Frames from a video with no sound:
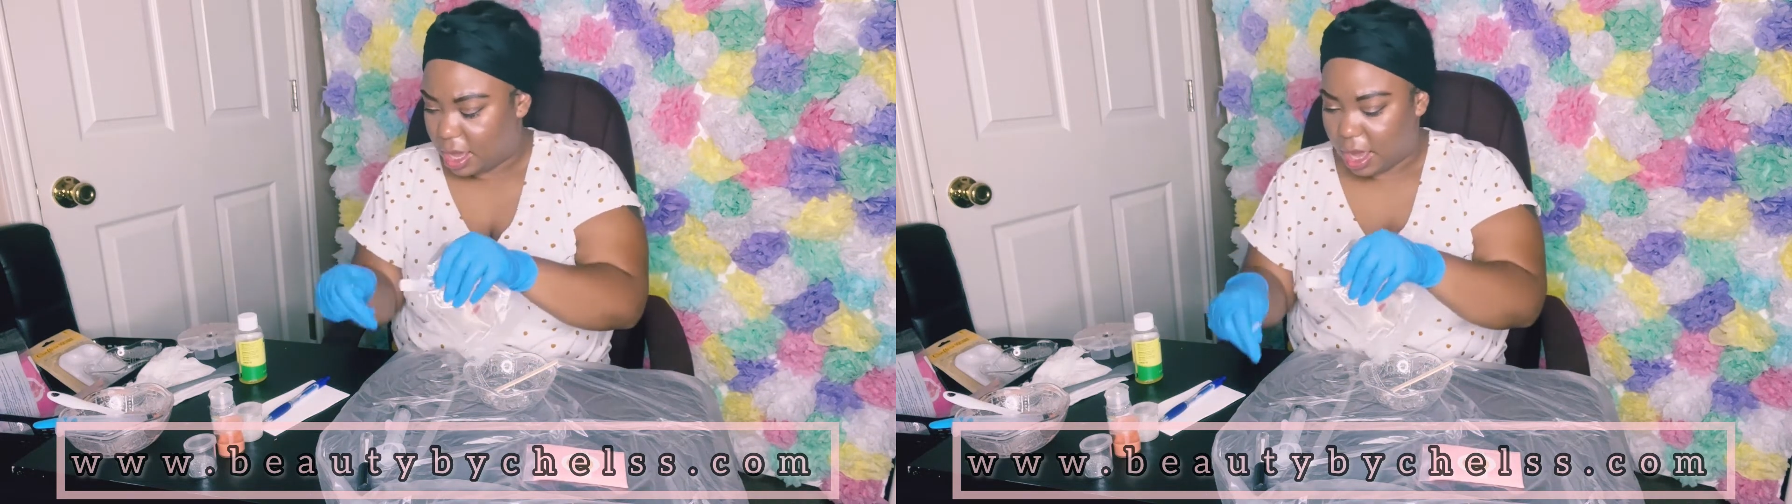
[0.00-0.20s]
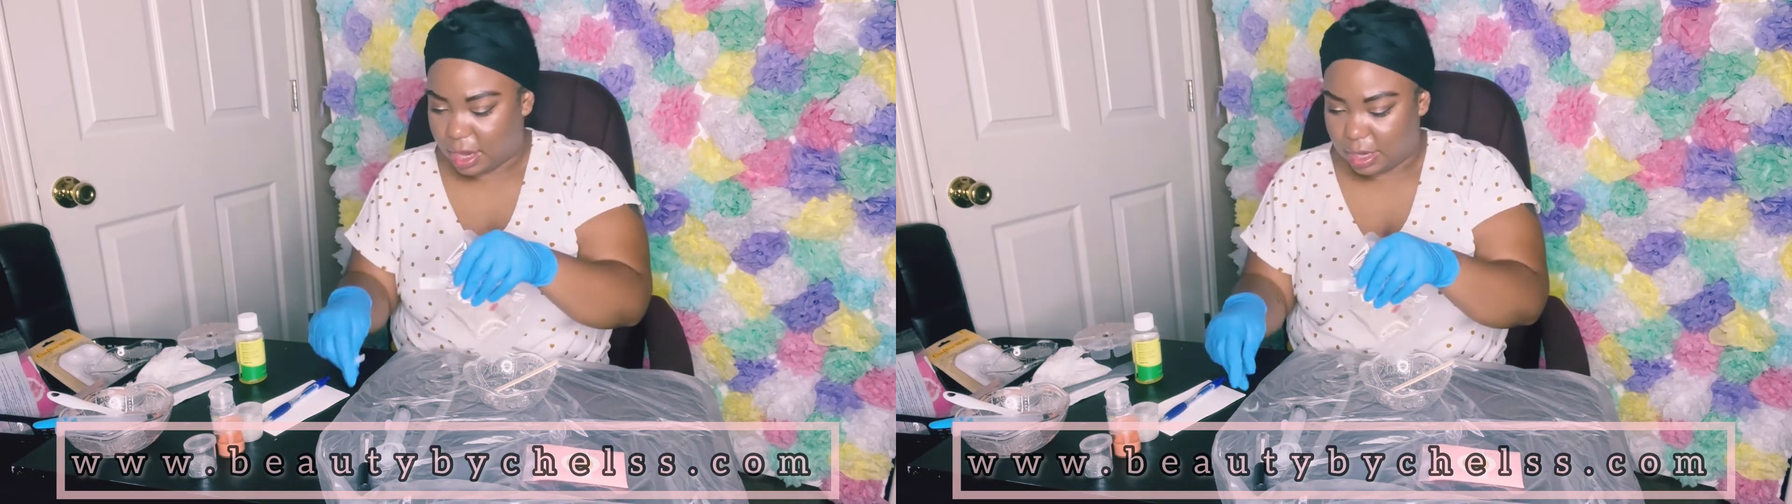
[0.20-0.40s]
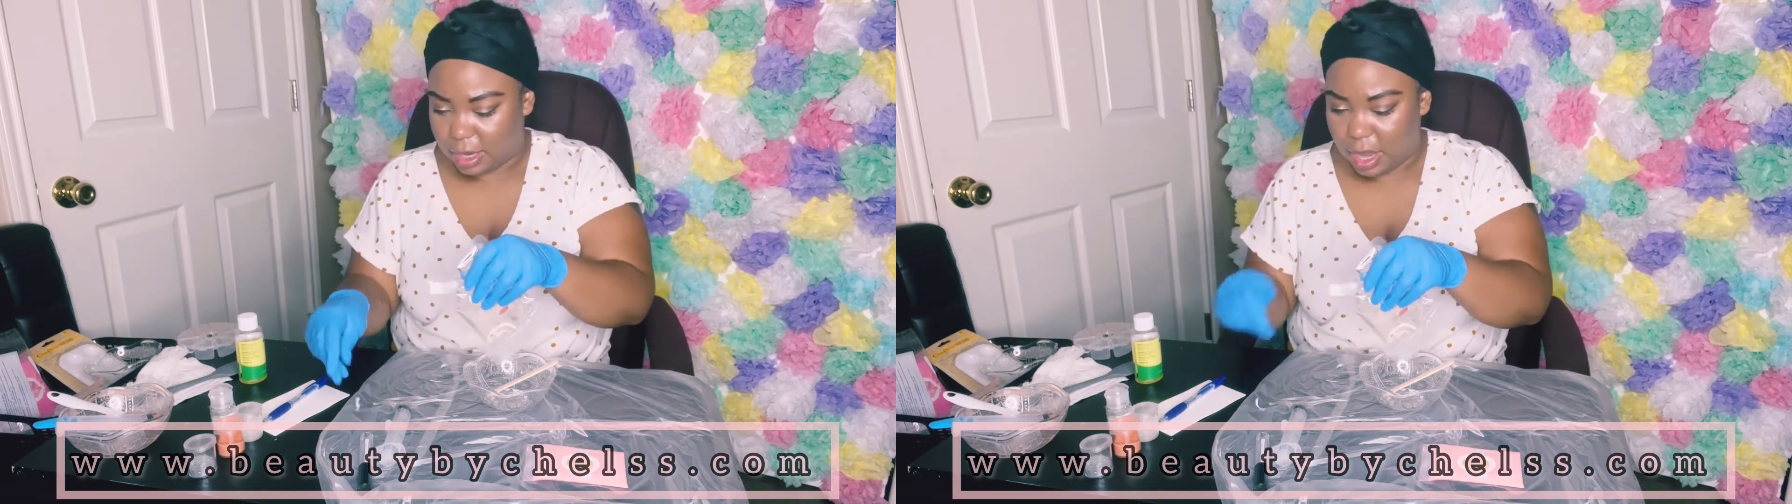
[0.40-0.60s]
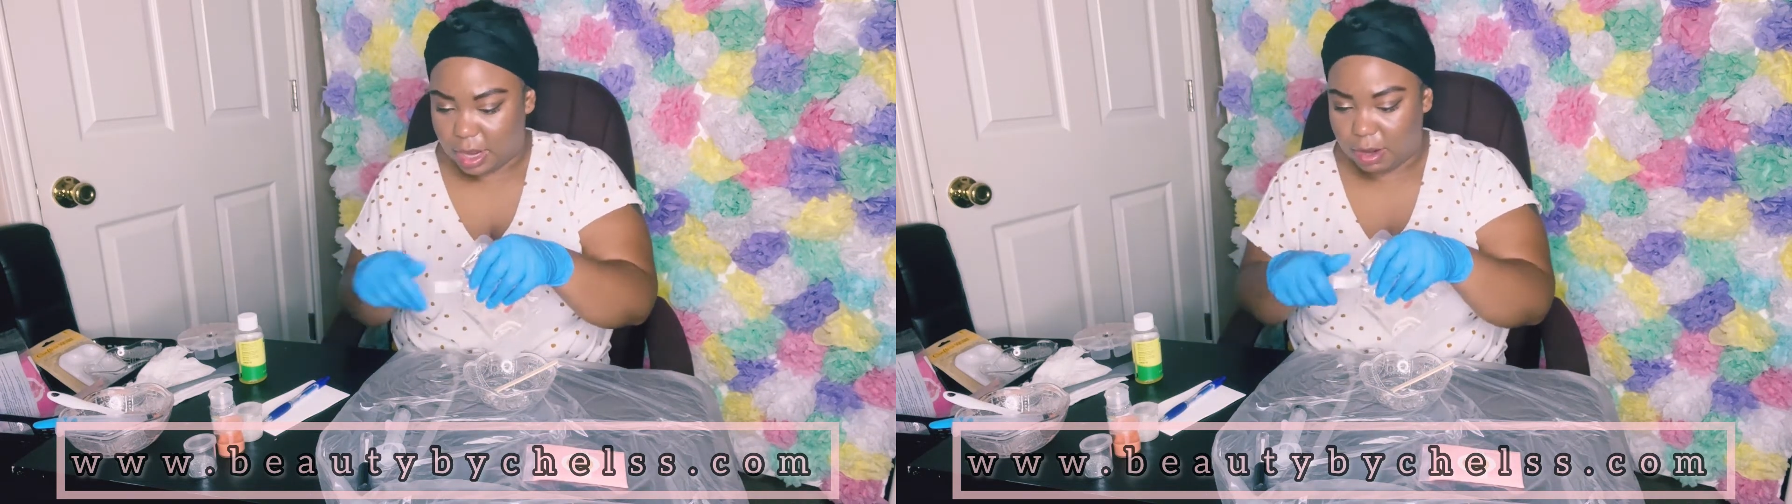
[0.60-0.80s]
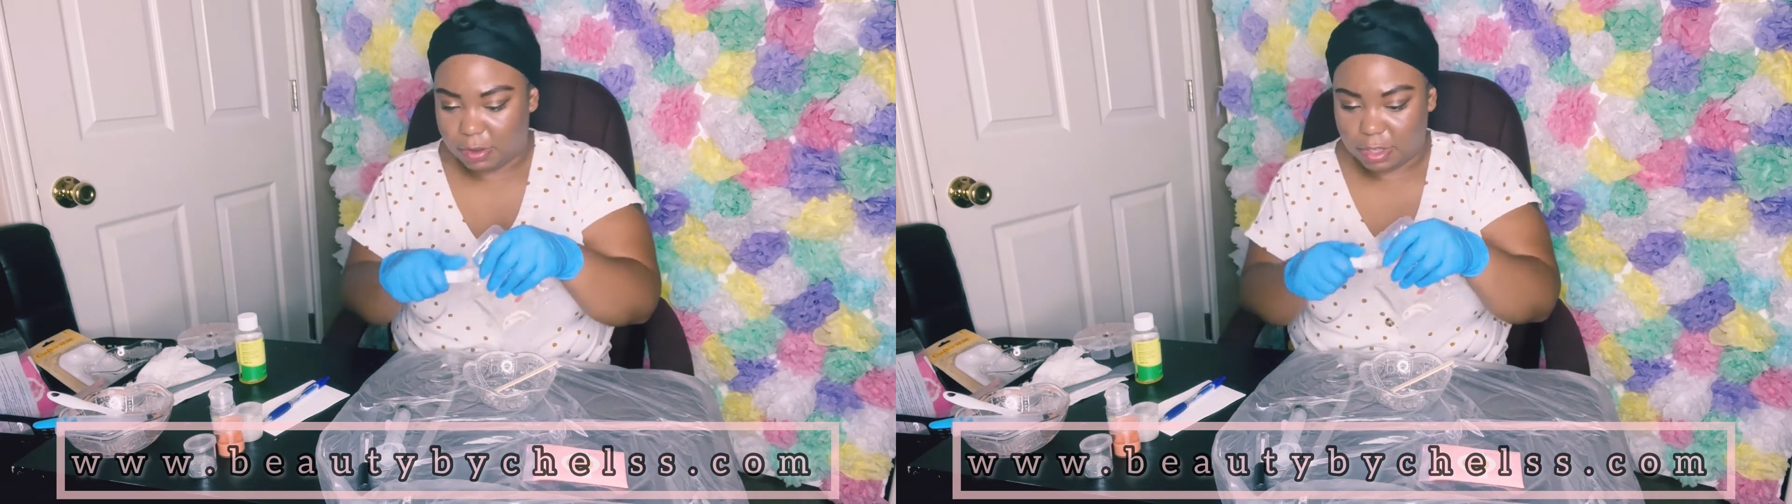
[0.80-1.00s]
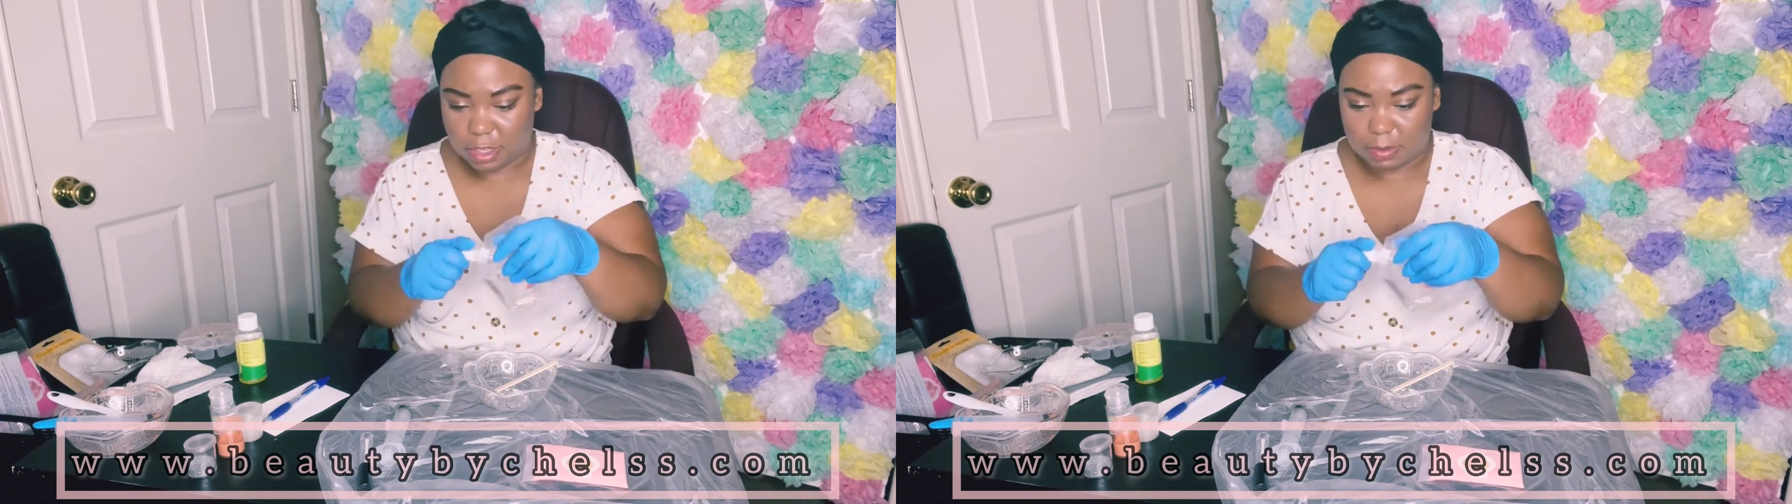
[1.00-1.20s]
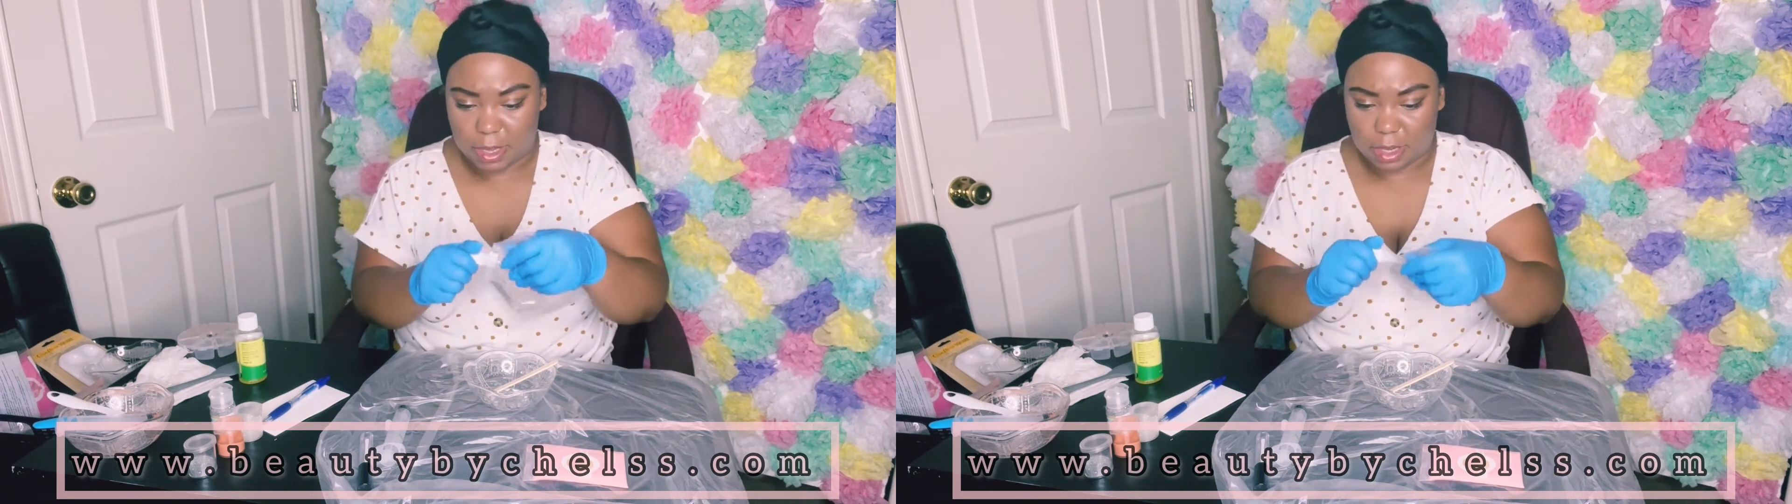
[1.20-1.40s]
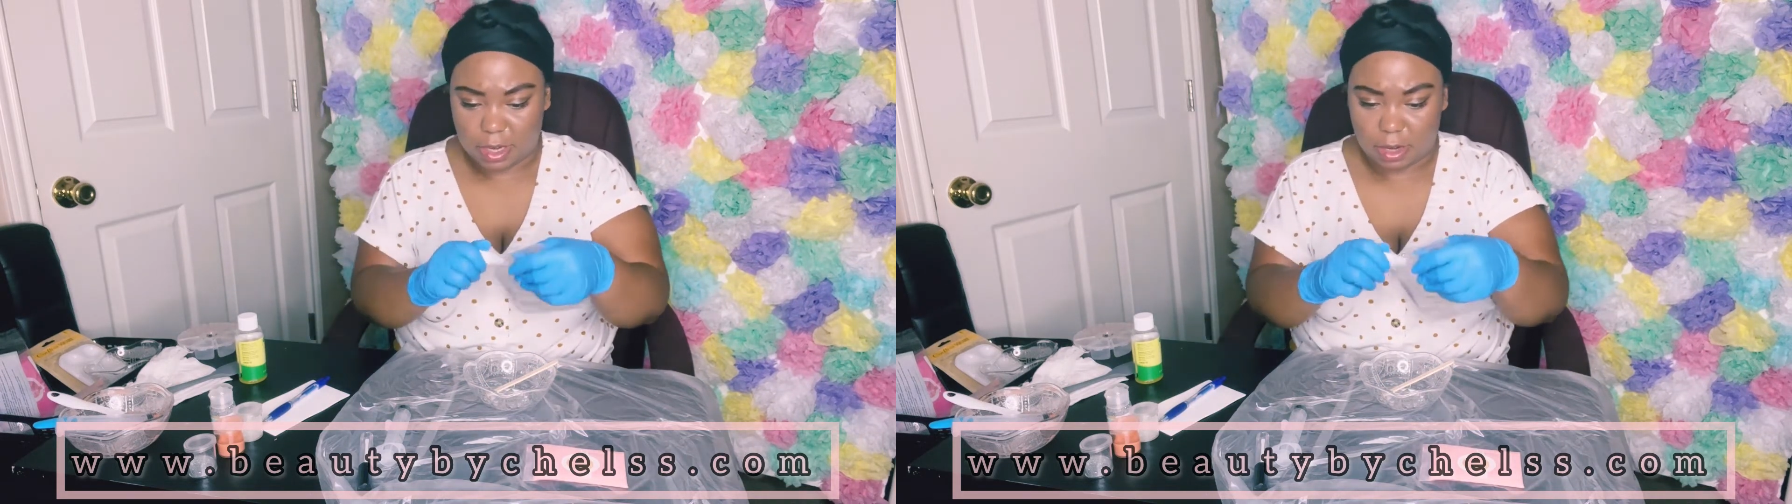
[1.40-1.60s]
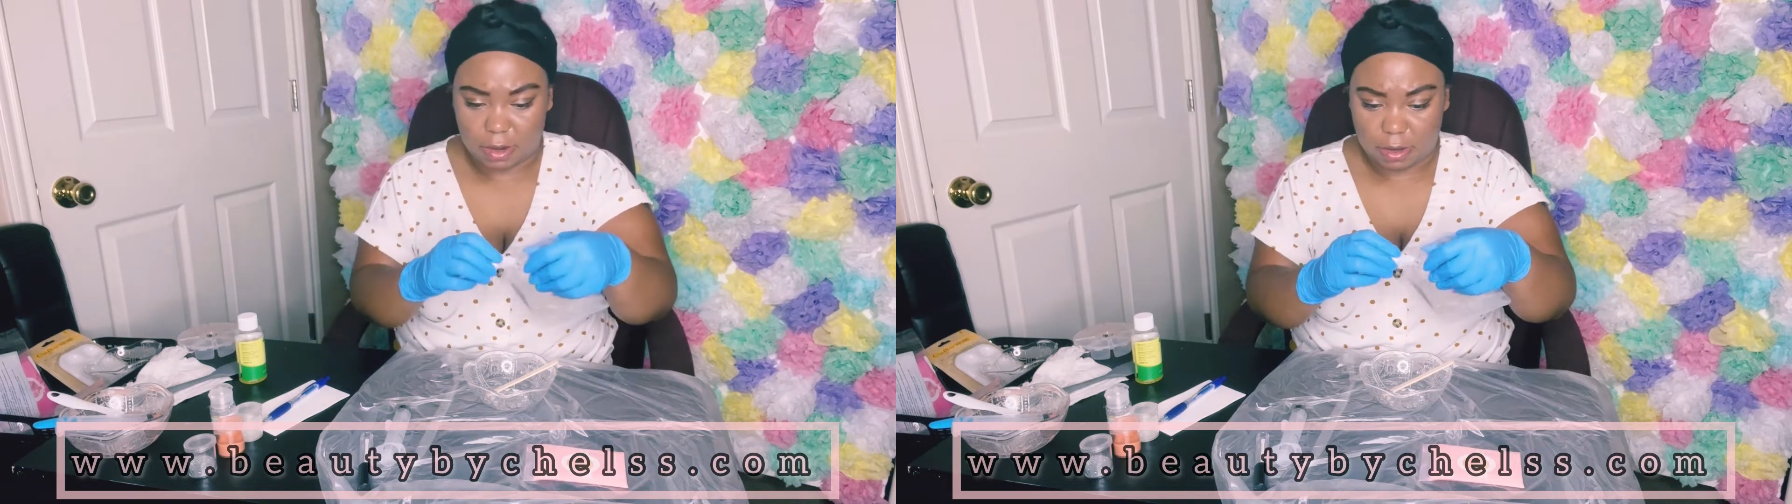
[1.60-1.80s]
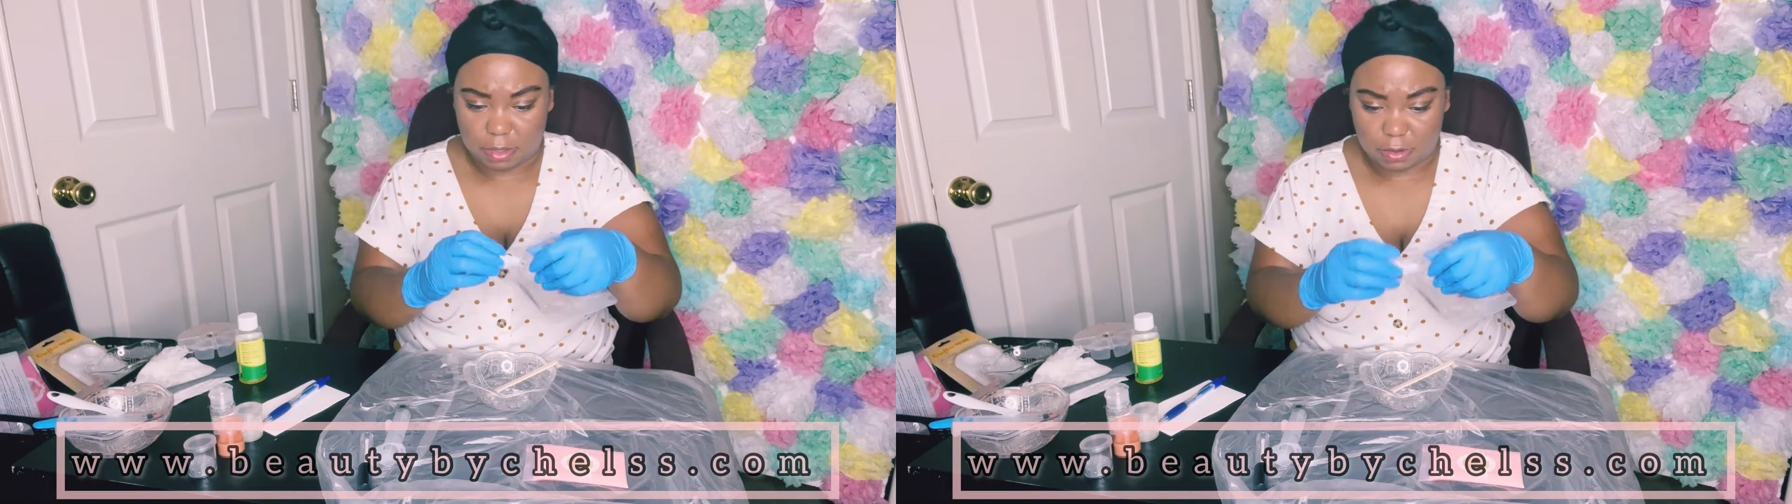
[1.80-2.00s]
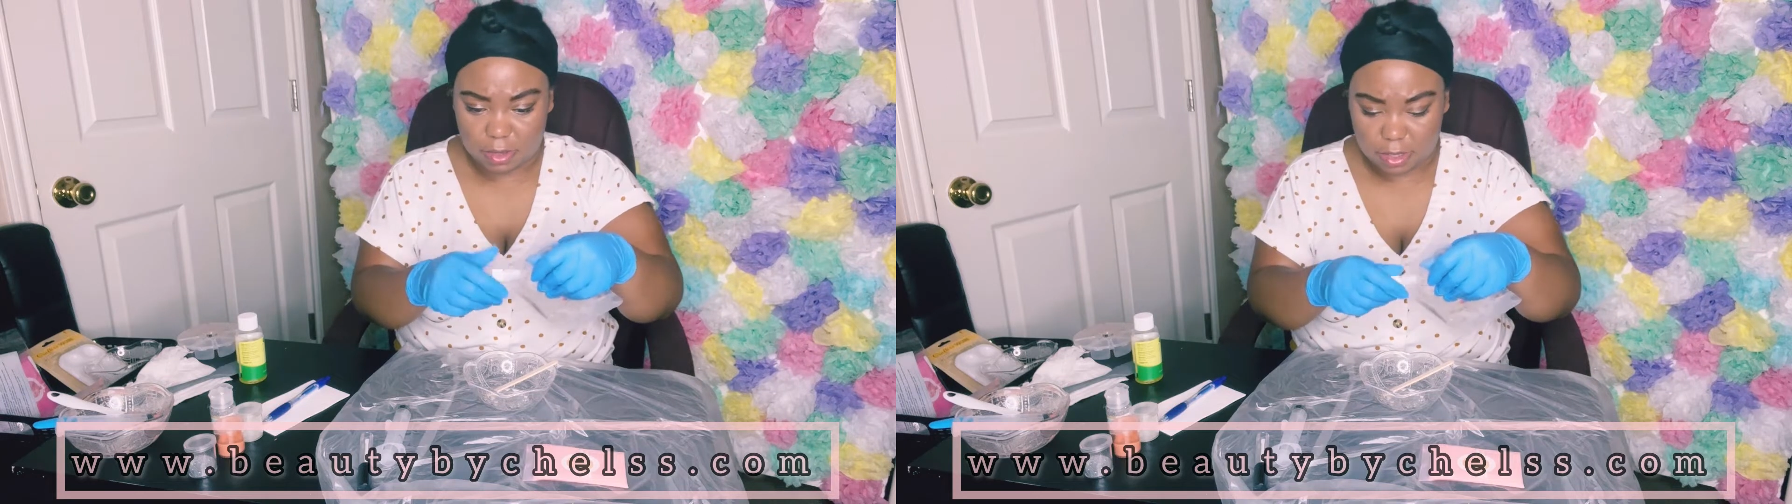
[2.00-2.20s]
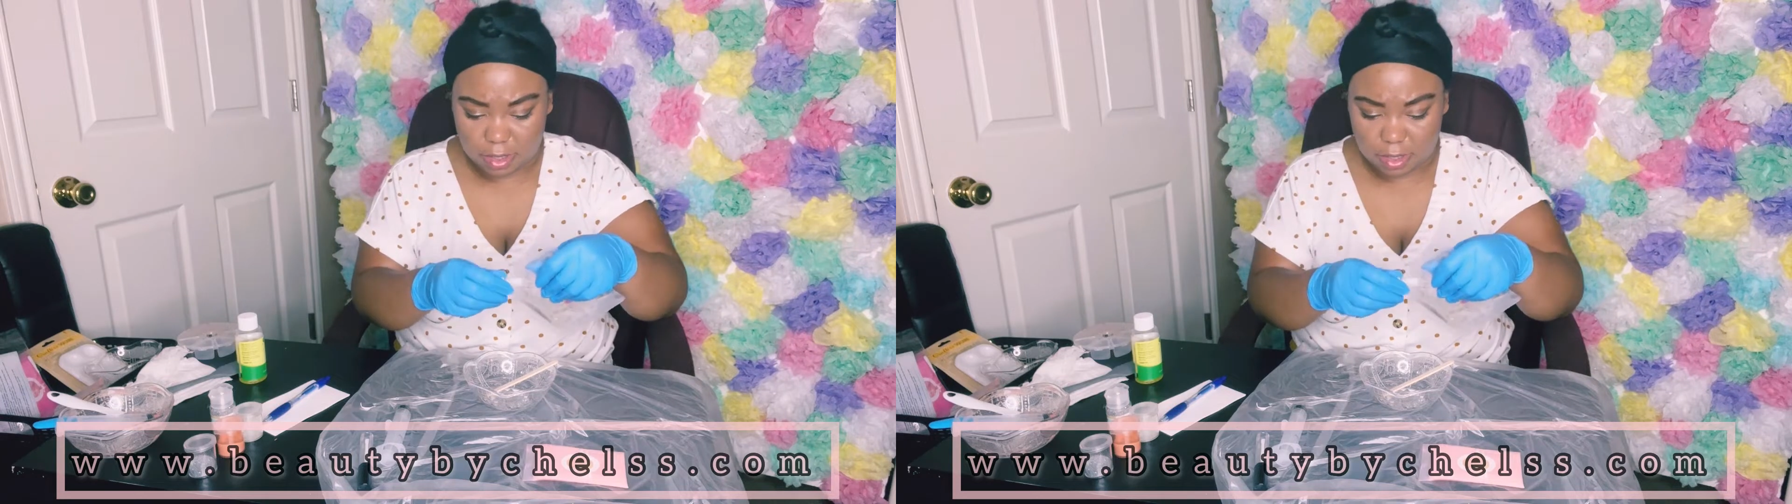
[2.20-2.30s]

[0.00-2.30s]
I did not know what to expect. I didn't know what I was doing.